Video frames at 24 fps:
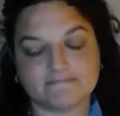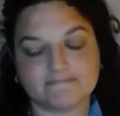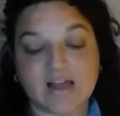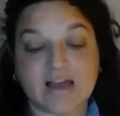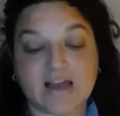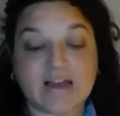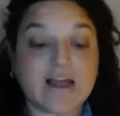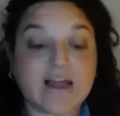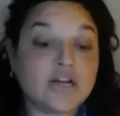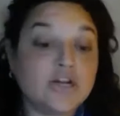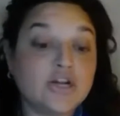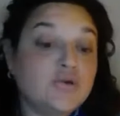
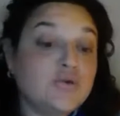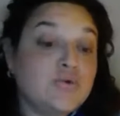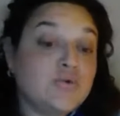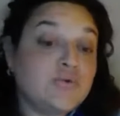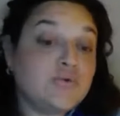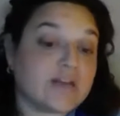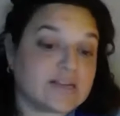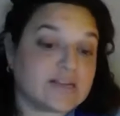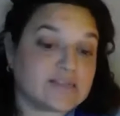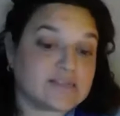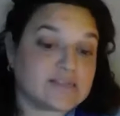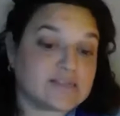And I
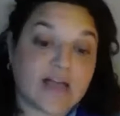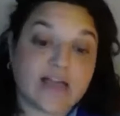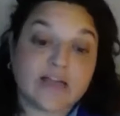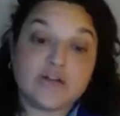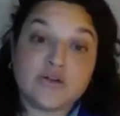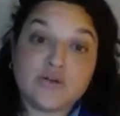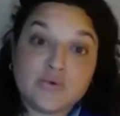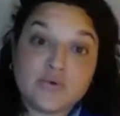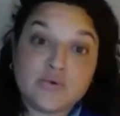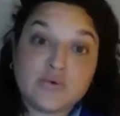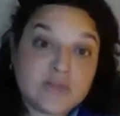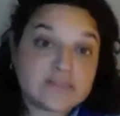knew this. I
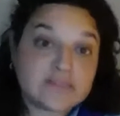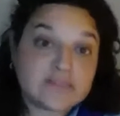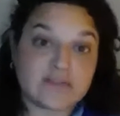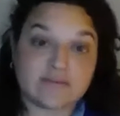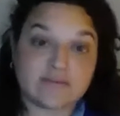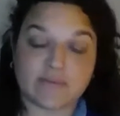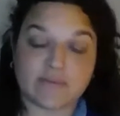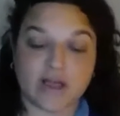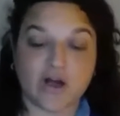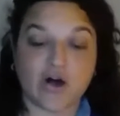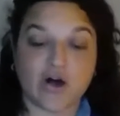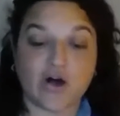knew this
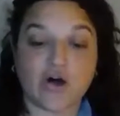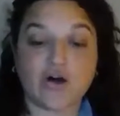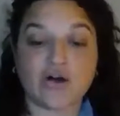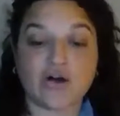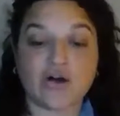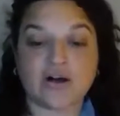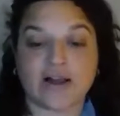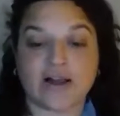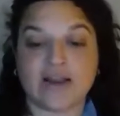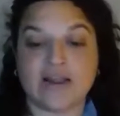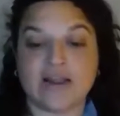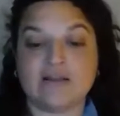in my
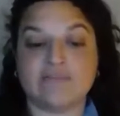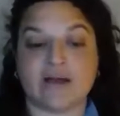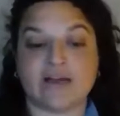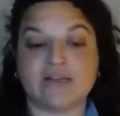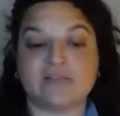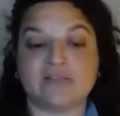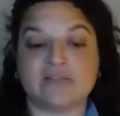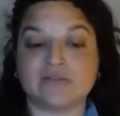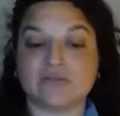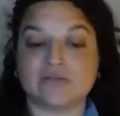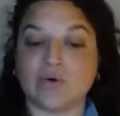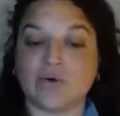heart and in my
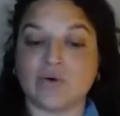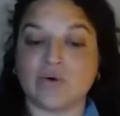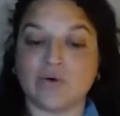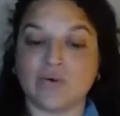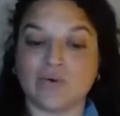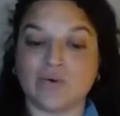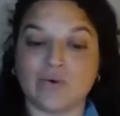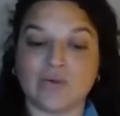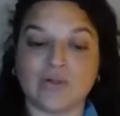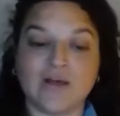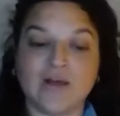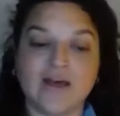
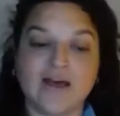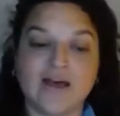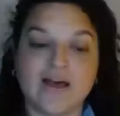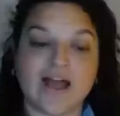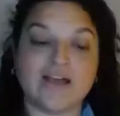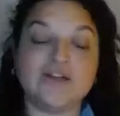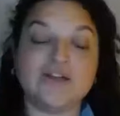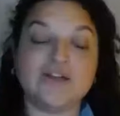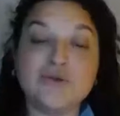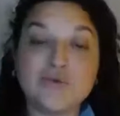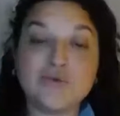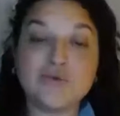soul.
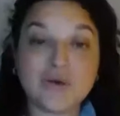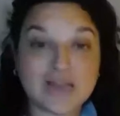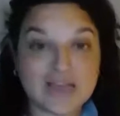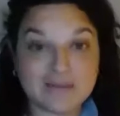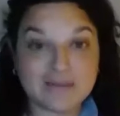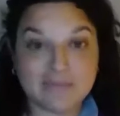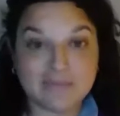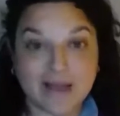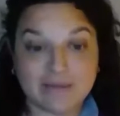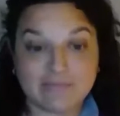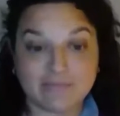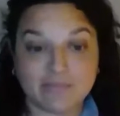I knew it
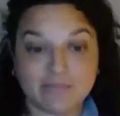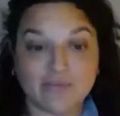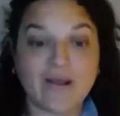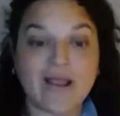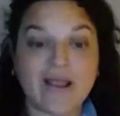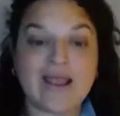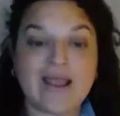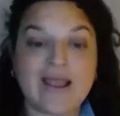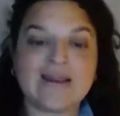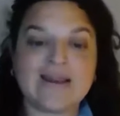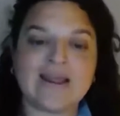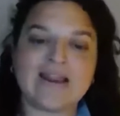in my
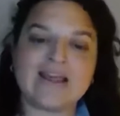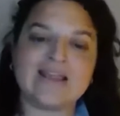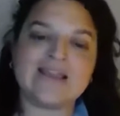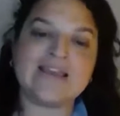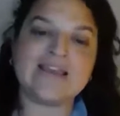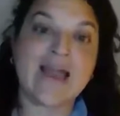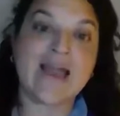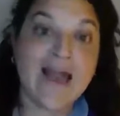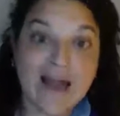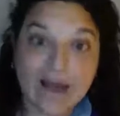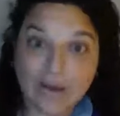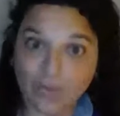brain and in
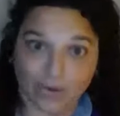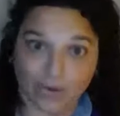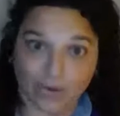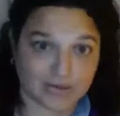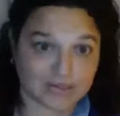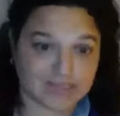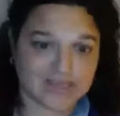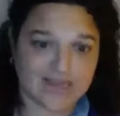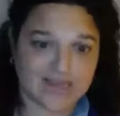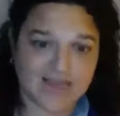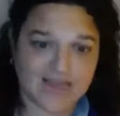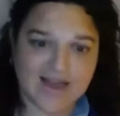the
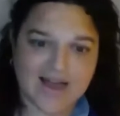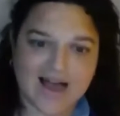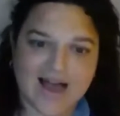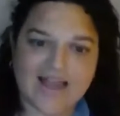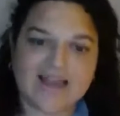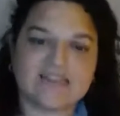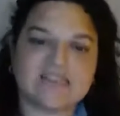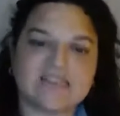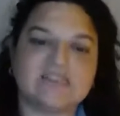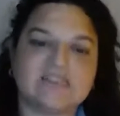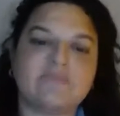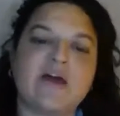hours I
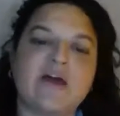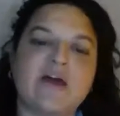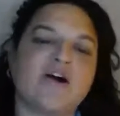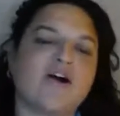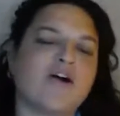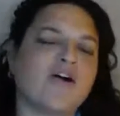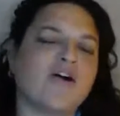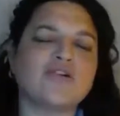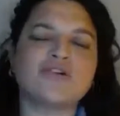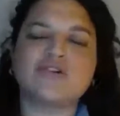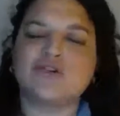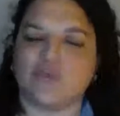had spent
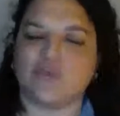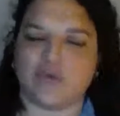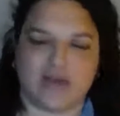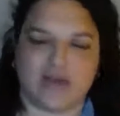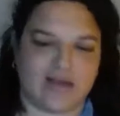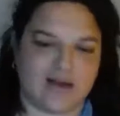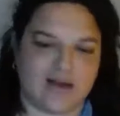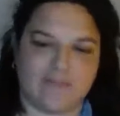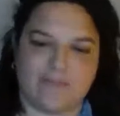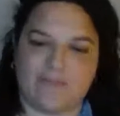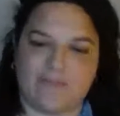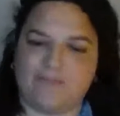
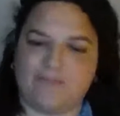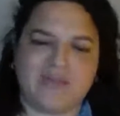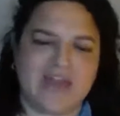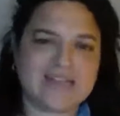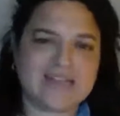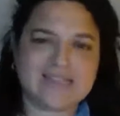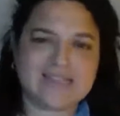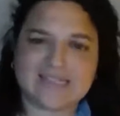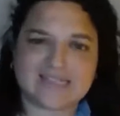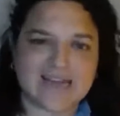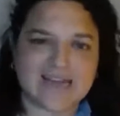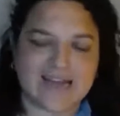arguing
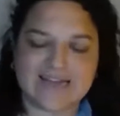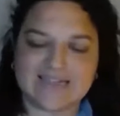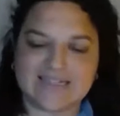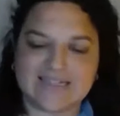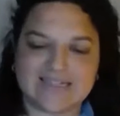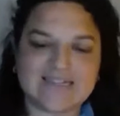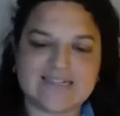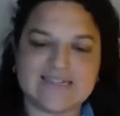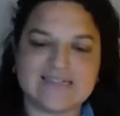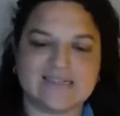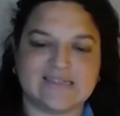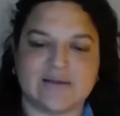against
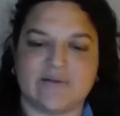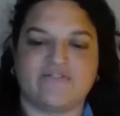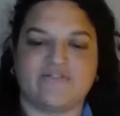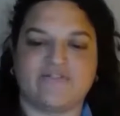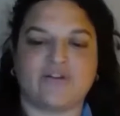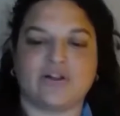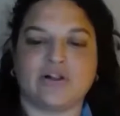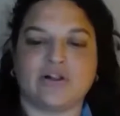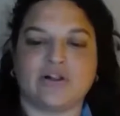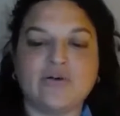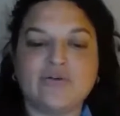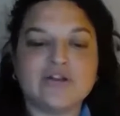ideas of
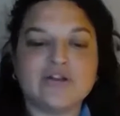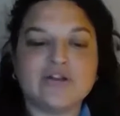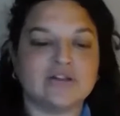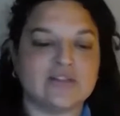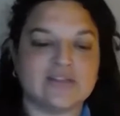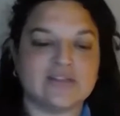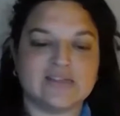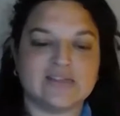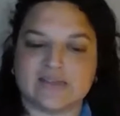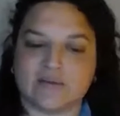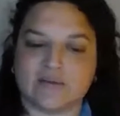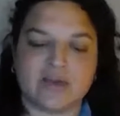
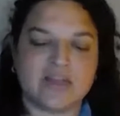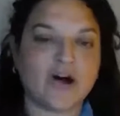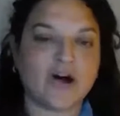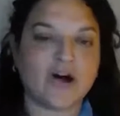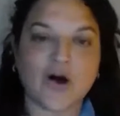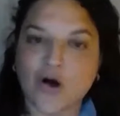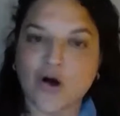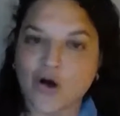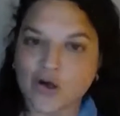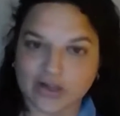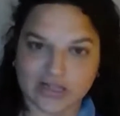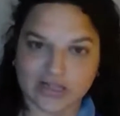colonialism in
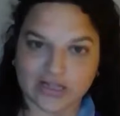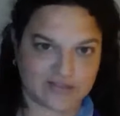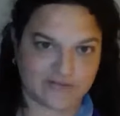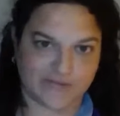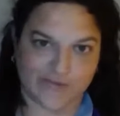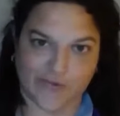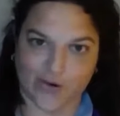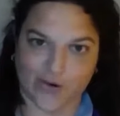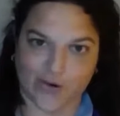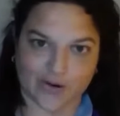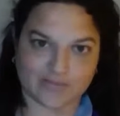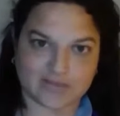all its
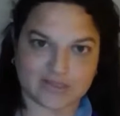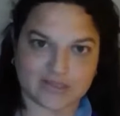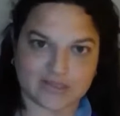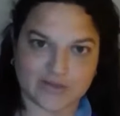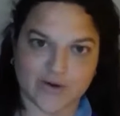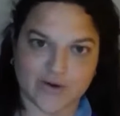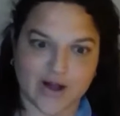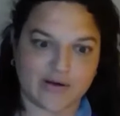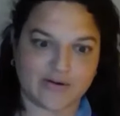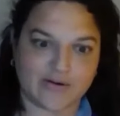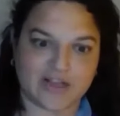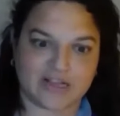forms
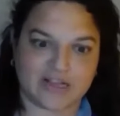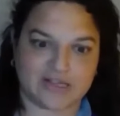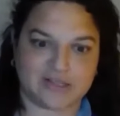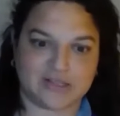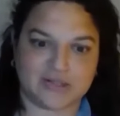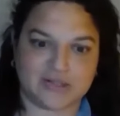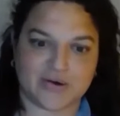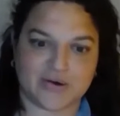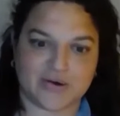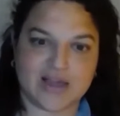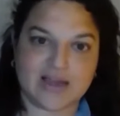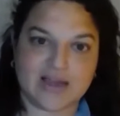throughout
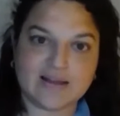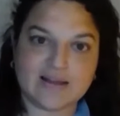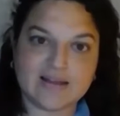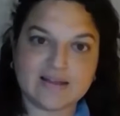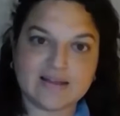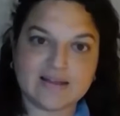history.